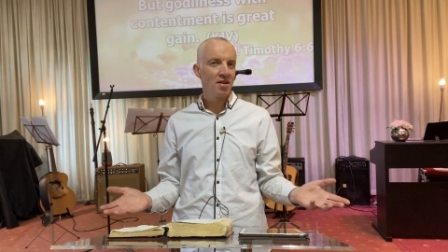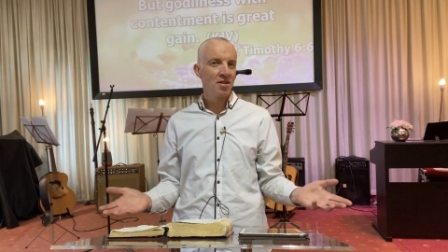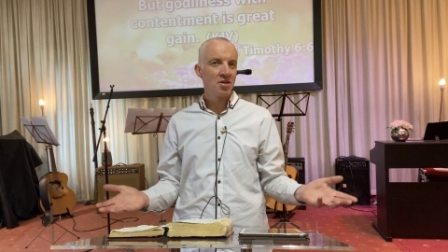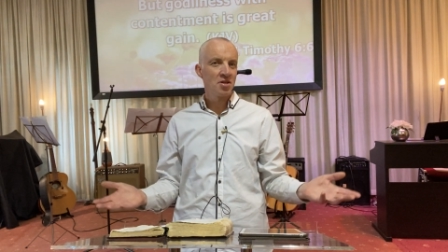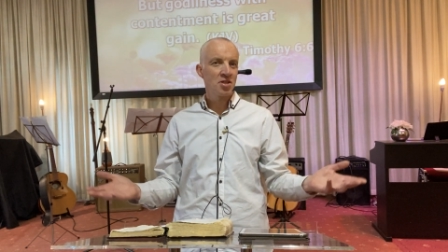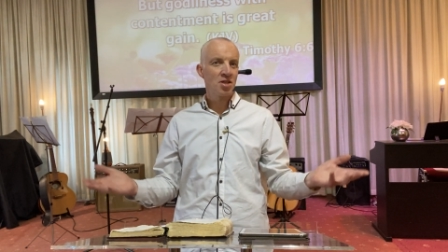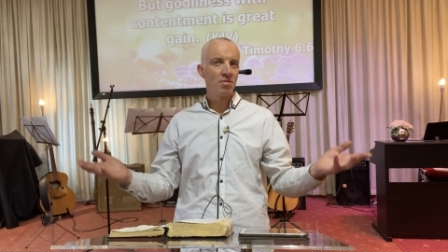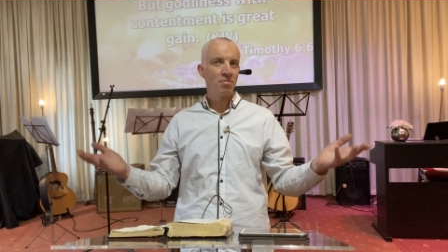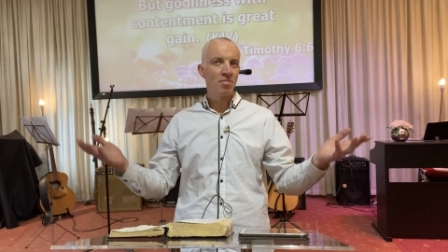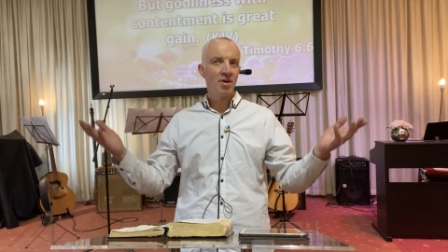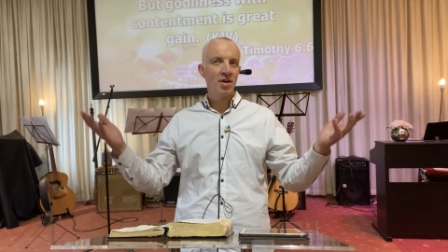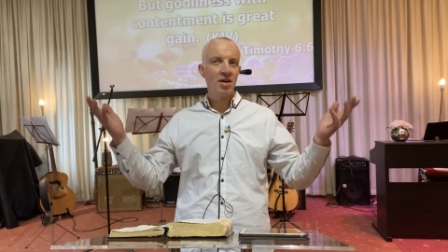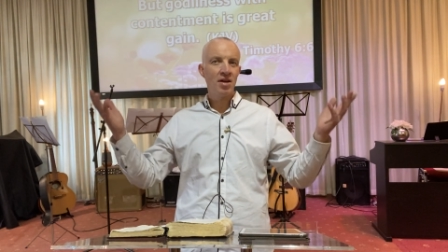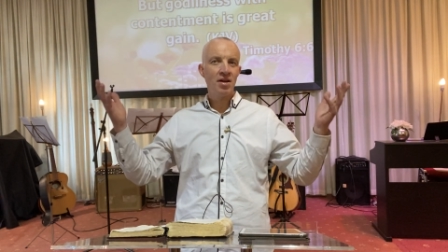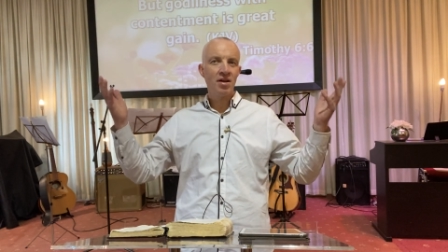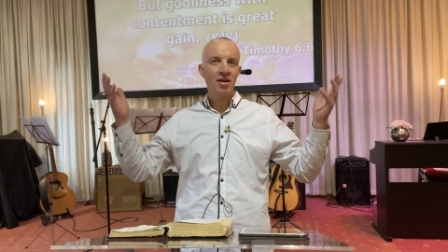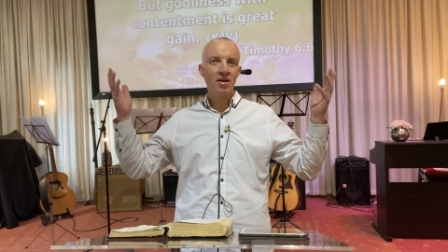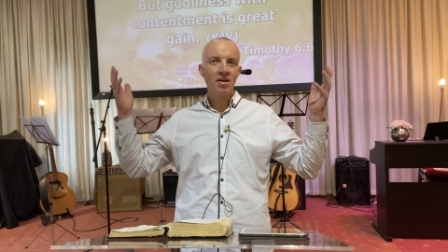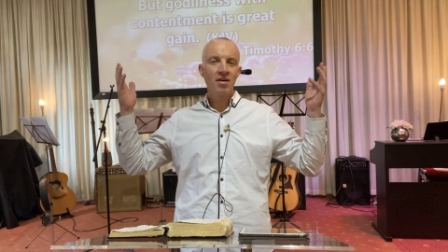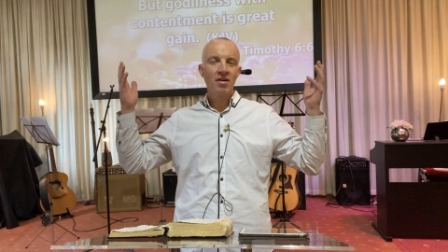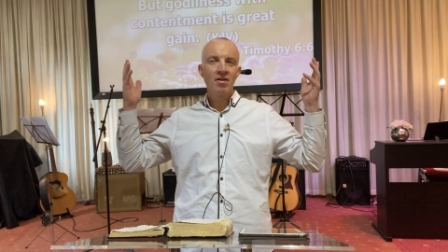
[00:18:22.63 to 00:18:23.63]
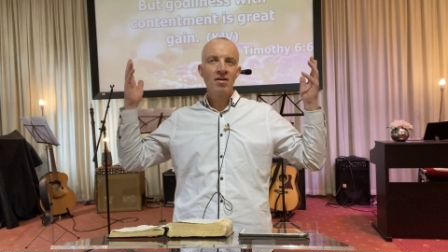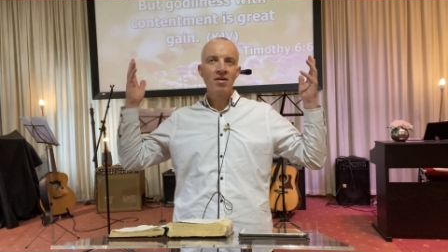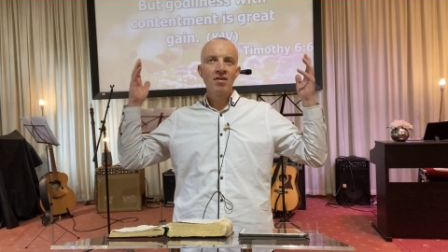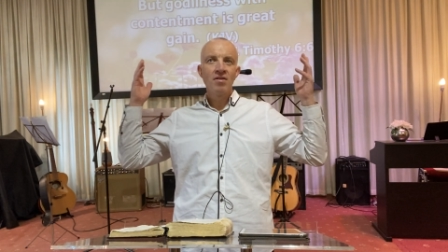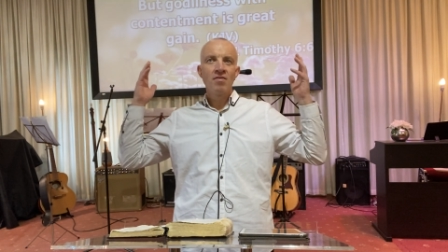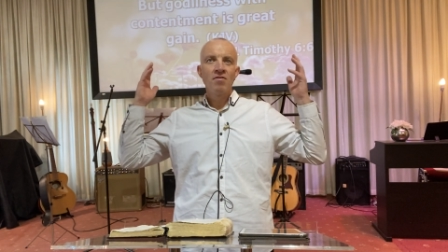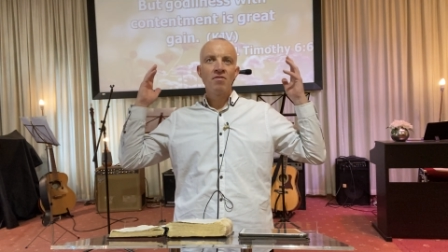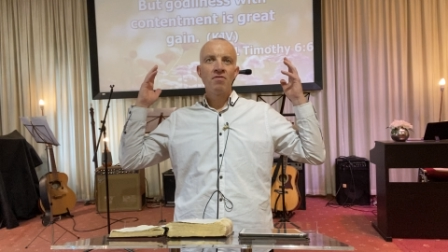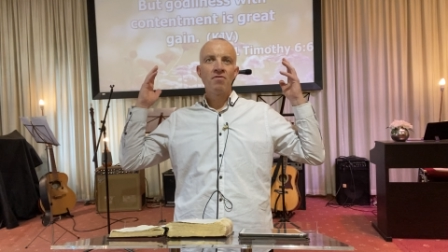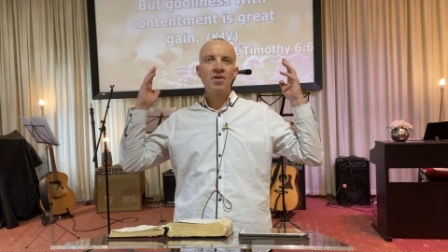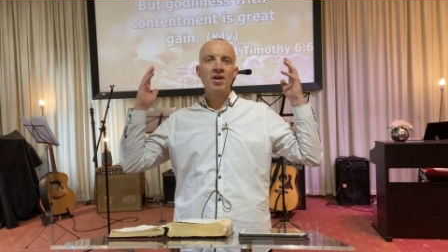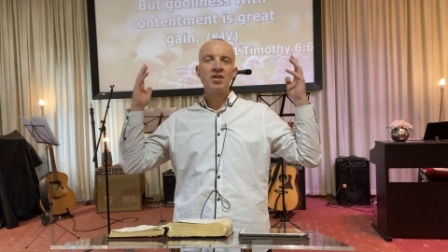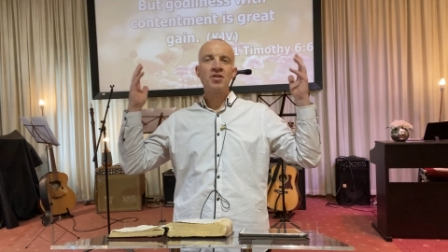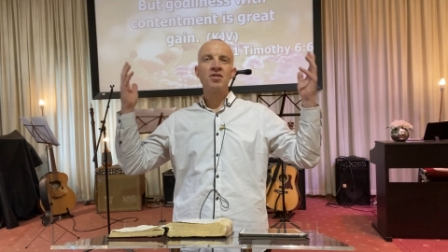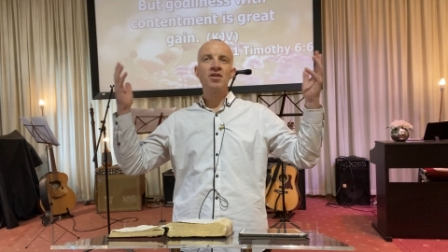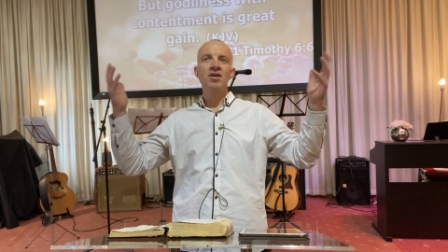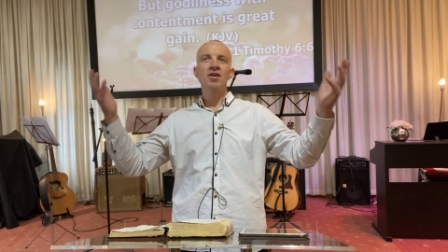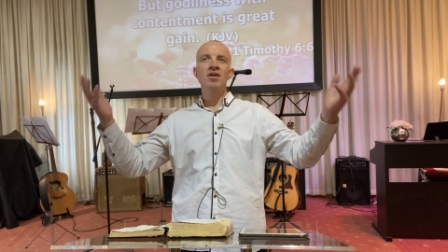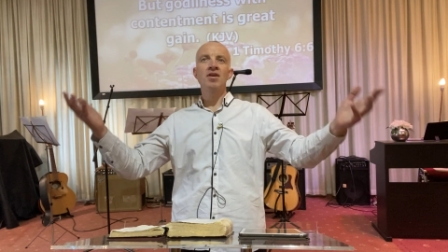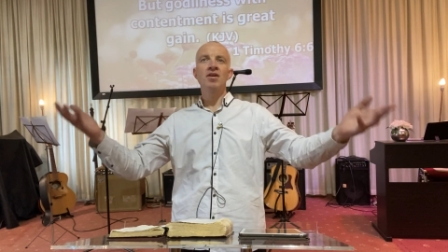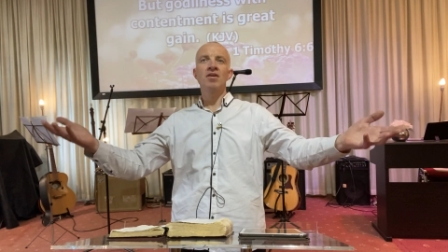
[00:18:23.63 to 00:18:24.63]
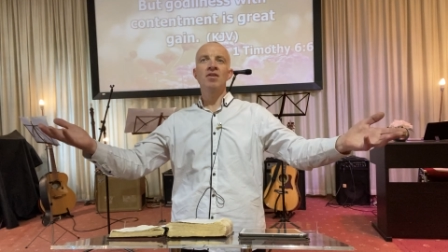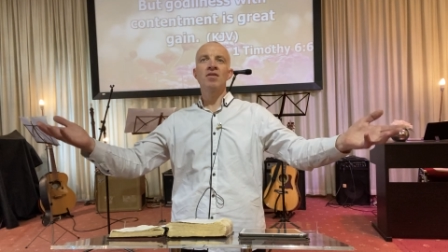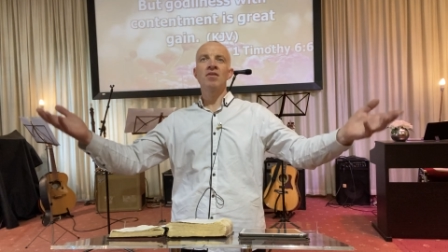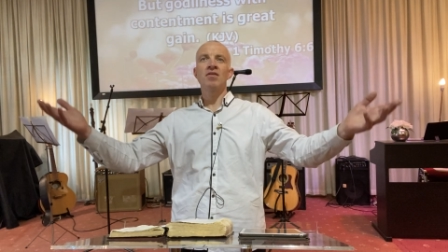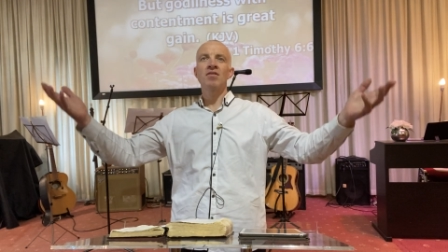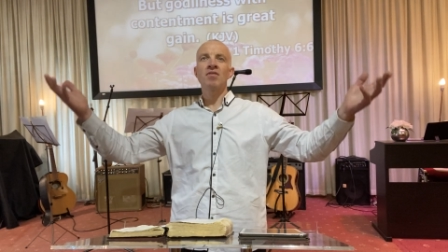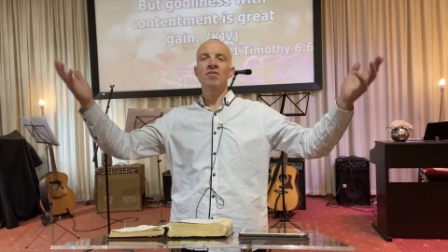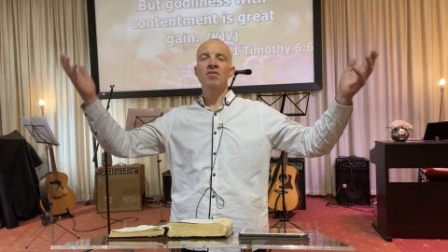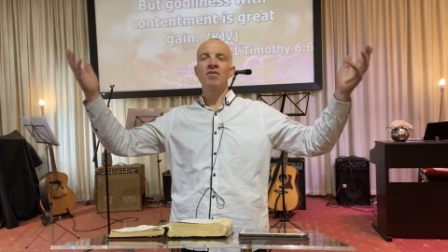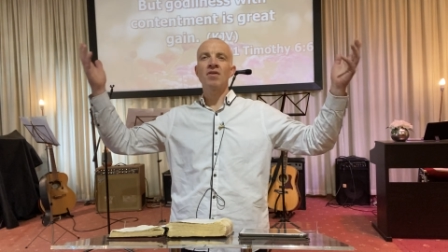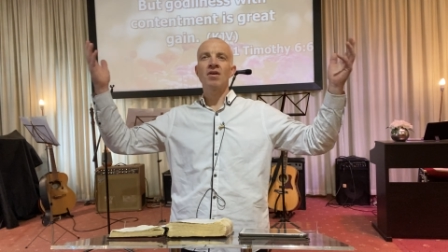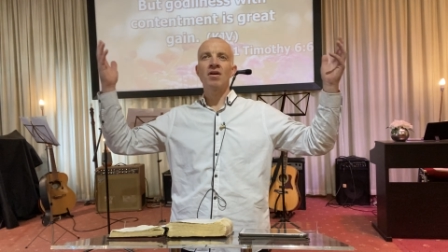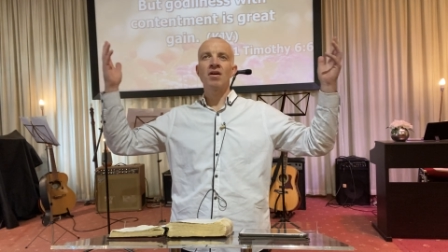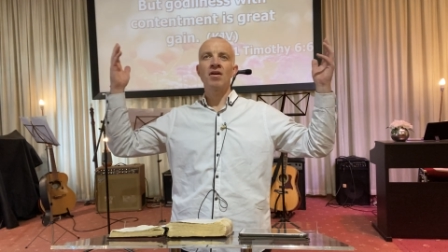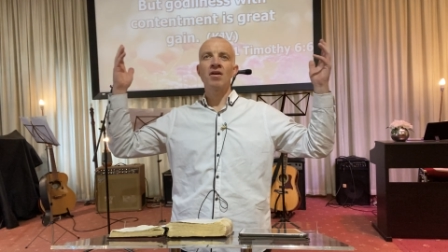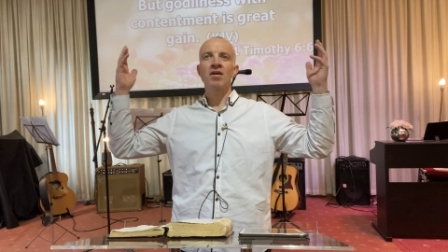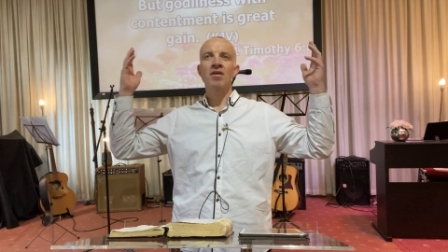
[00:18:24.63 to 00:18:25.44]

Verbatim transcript: just to be feasting and uh,